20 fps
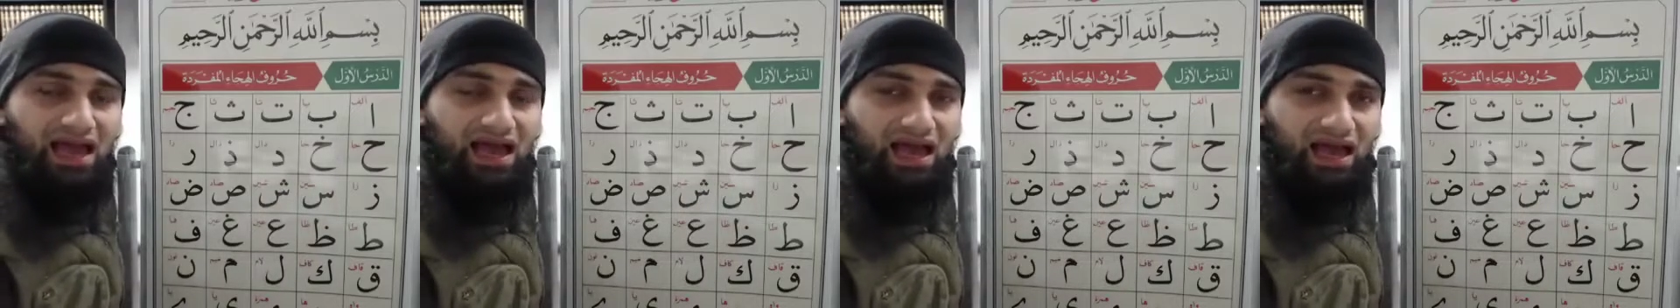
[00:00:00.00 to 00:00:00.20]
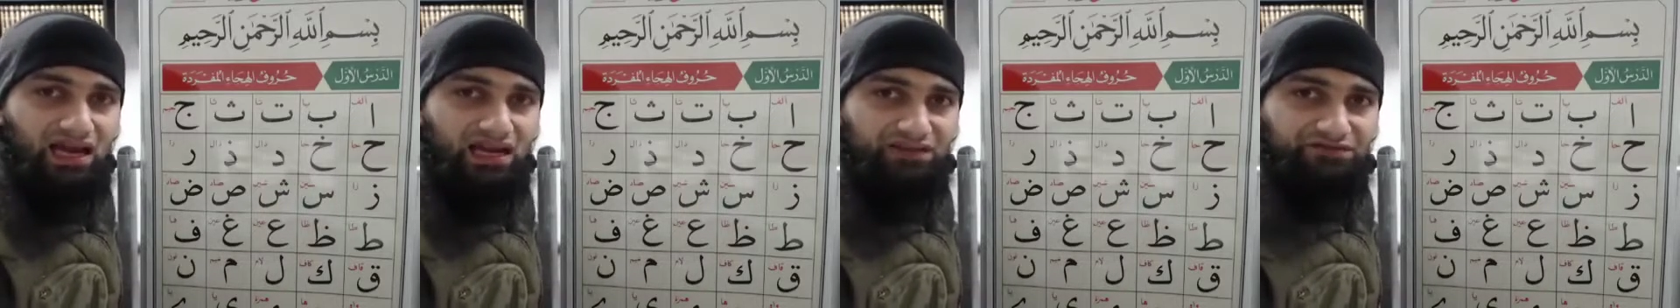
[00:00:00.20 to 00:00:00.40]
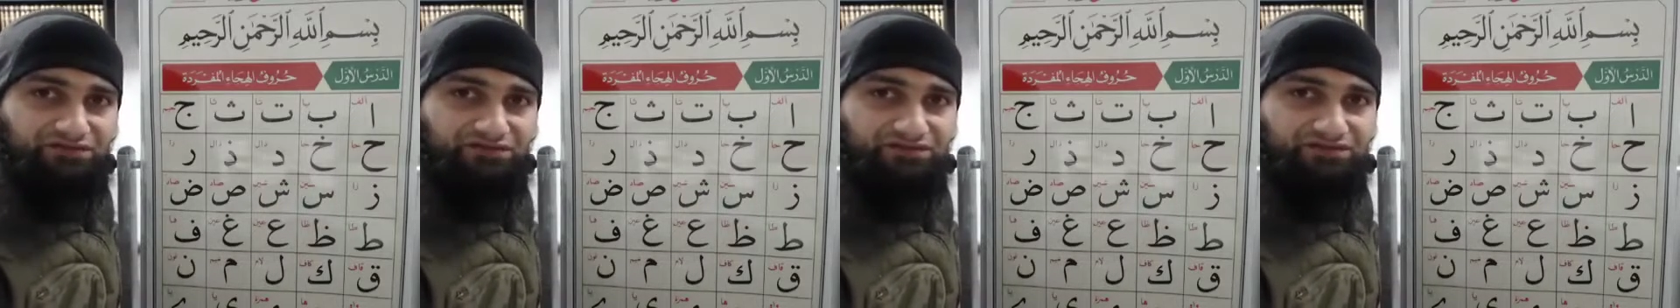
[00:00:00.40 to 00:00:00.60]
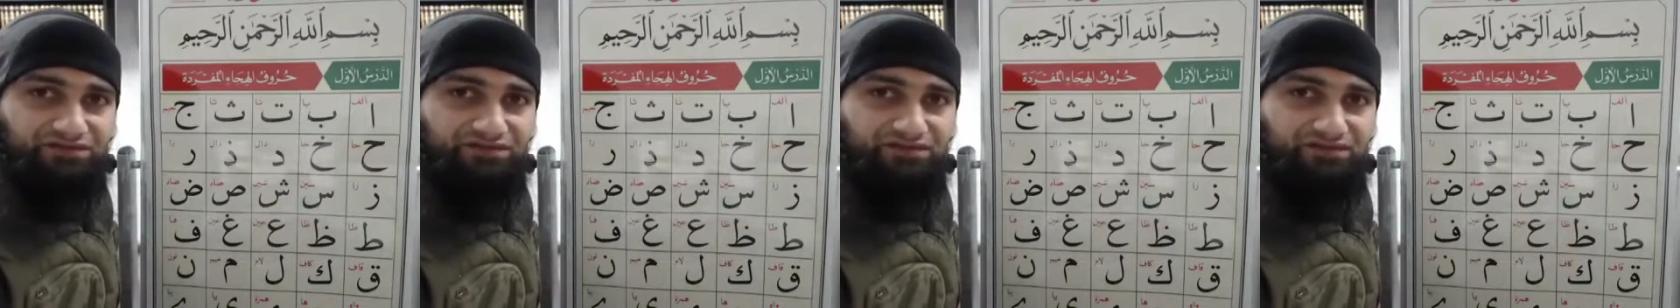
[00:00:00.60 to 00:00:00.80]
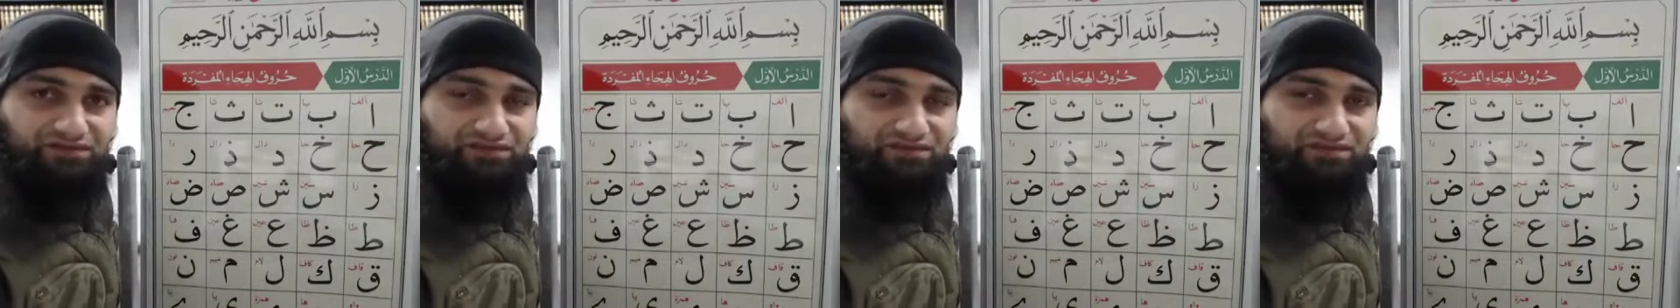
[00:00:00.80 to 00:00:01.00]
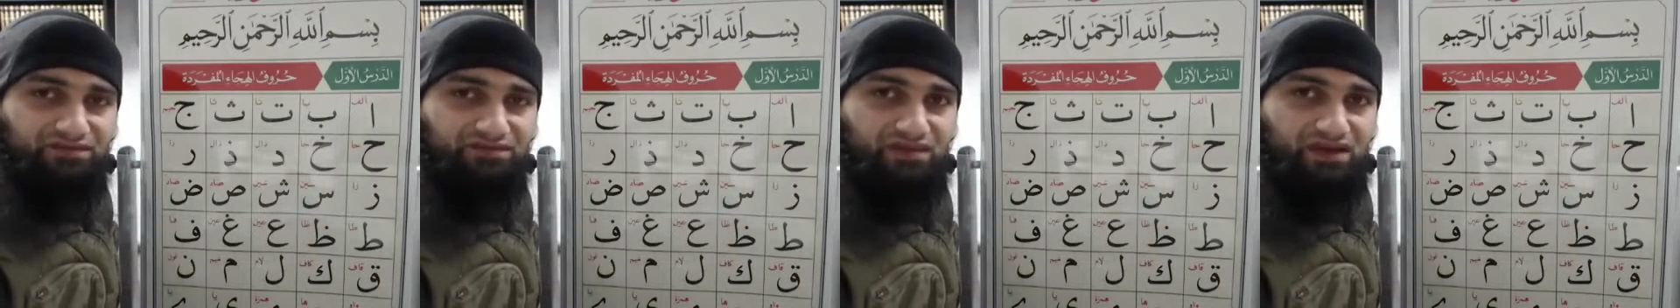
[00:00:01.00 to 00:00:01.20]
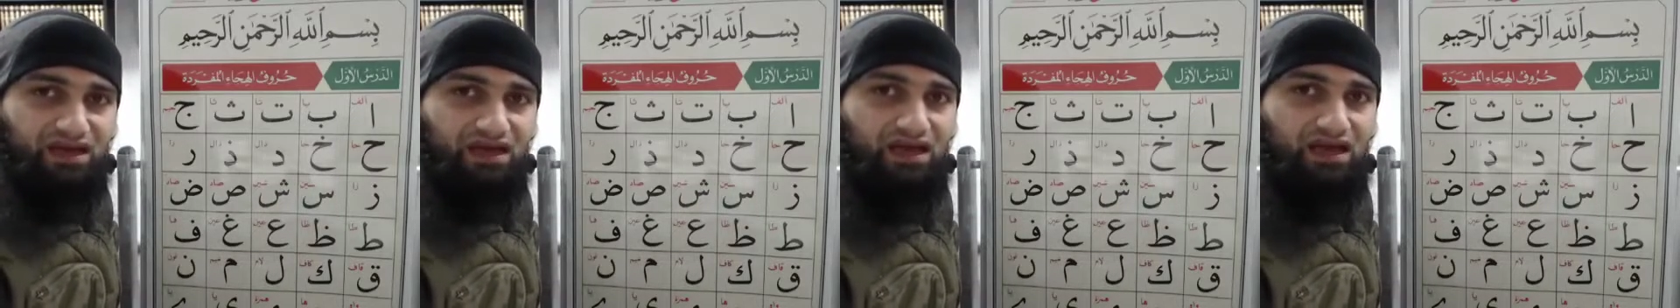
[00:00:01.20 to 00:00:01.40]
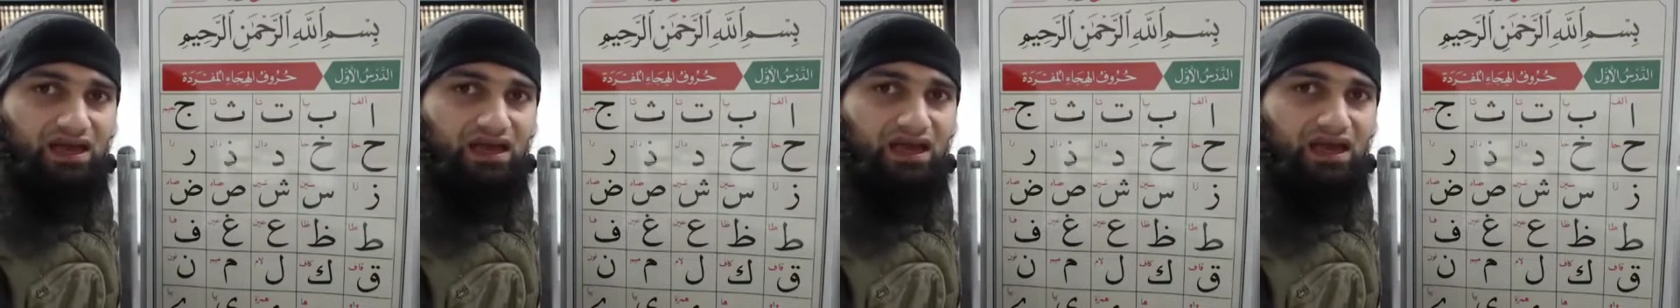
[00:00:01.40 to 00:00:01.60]
alif,
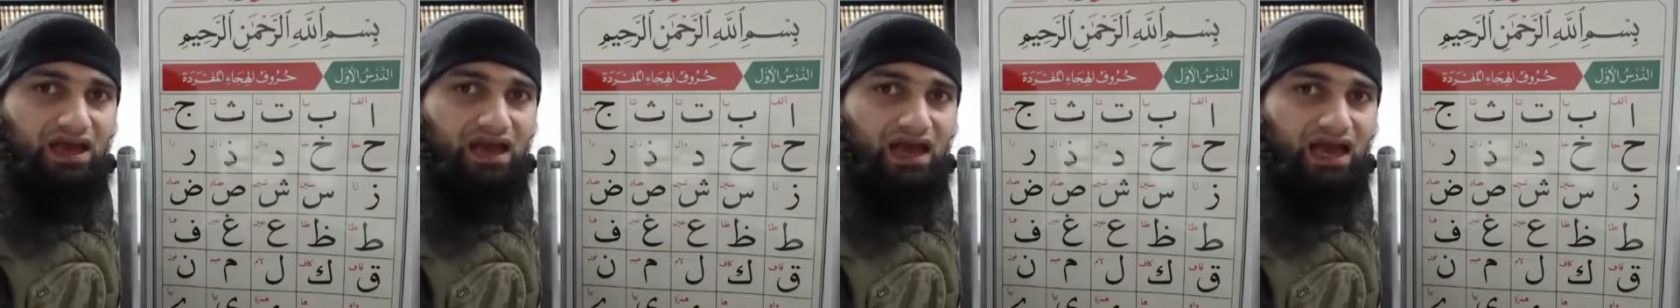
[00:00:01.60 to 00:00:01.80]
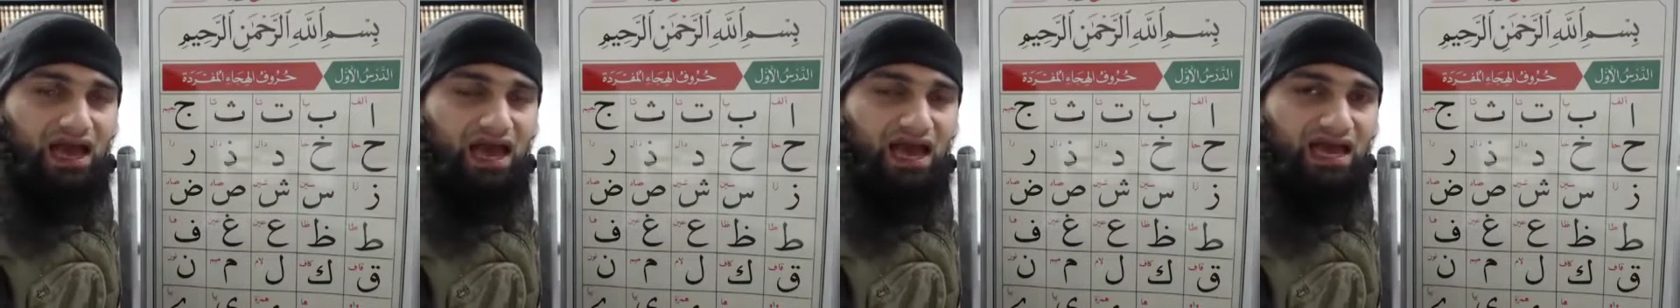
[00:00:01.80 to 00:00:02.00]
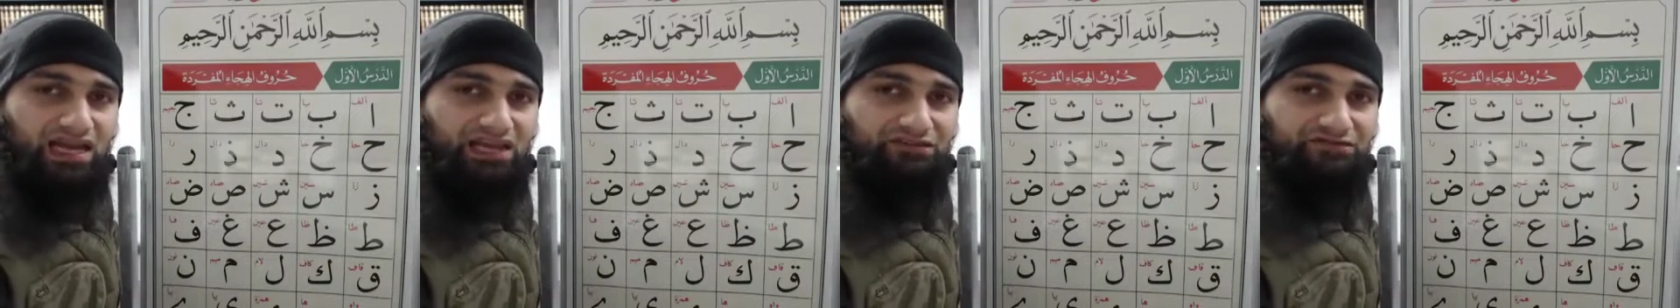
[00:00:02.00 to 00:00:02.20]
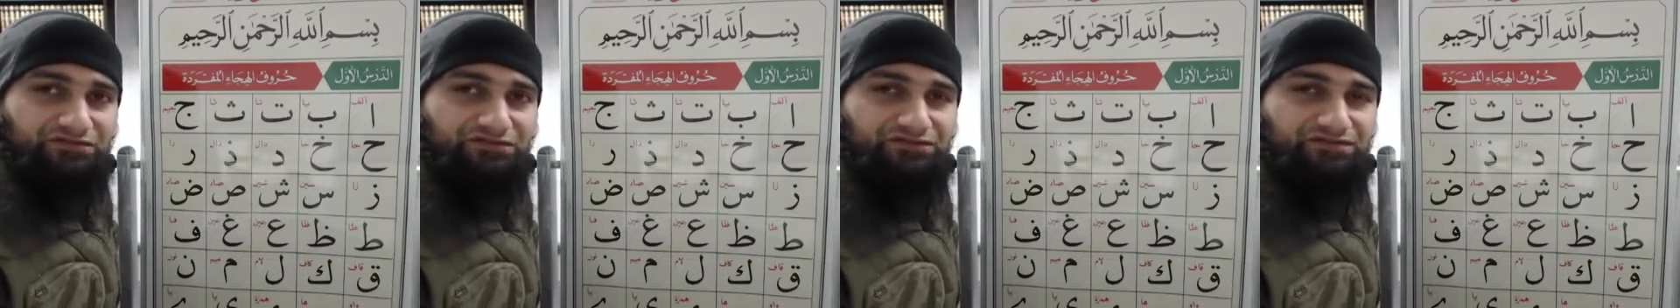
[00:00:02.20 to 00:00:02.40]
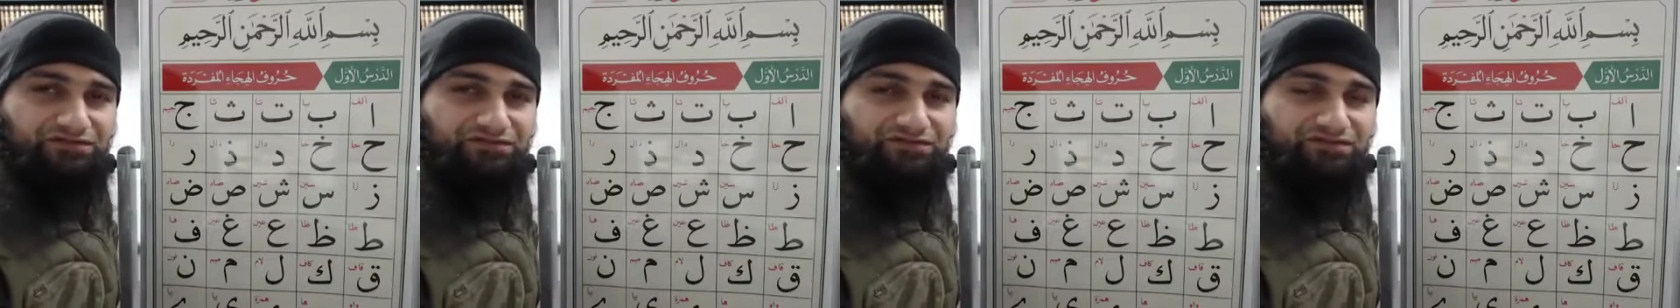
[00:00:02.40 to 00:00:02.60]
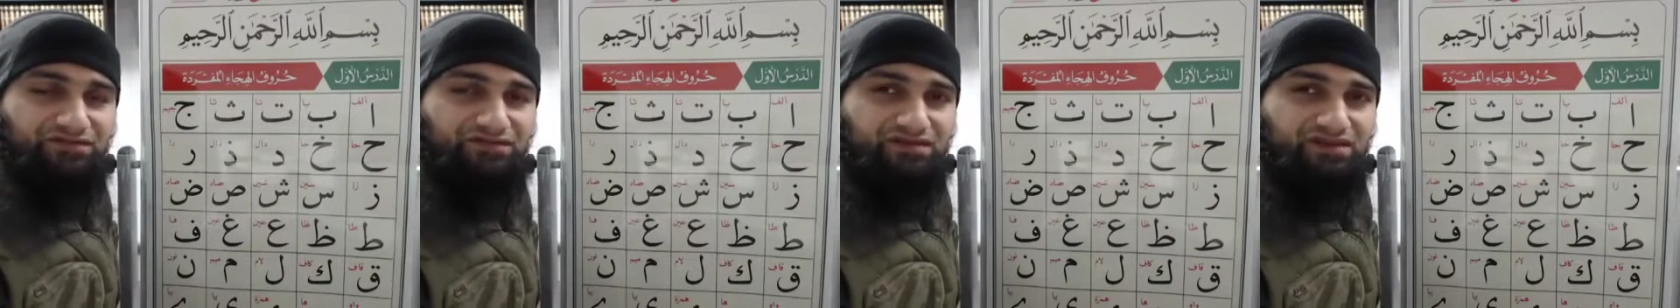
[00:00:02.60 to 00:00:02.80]
alif,